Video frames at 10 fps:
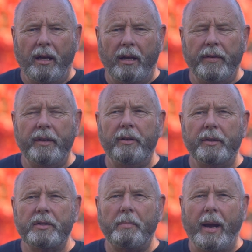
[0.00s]
a video
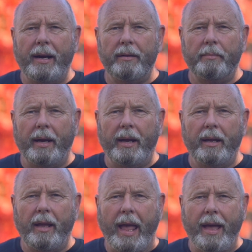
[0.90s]
inspired
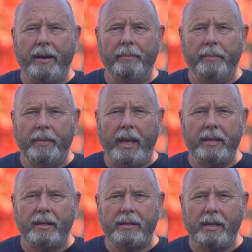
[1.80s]
by Adam,
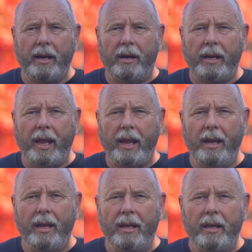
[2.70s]
K6ARK.
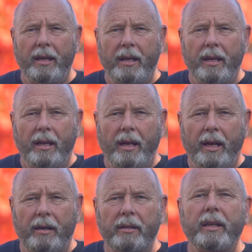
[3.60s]

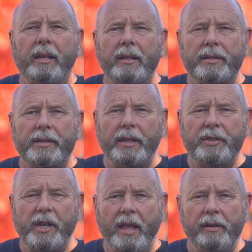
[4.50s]
I'll link his uh,
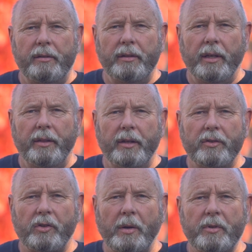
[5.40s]
channel in the
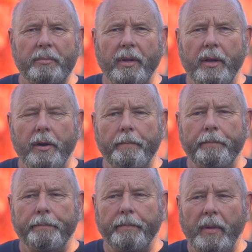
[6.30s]
description below.
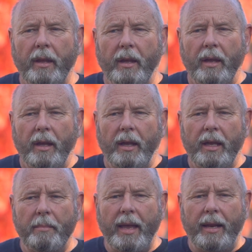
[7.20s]

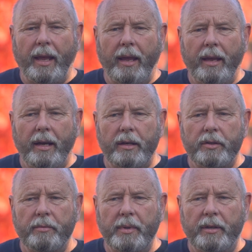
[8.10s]
He made a uh,
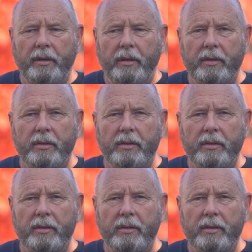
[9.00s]
2 meter,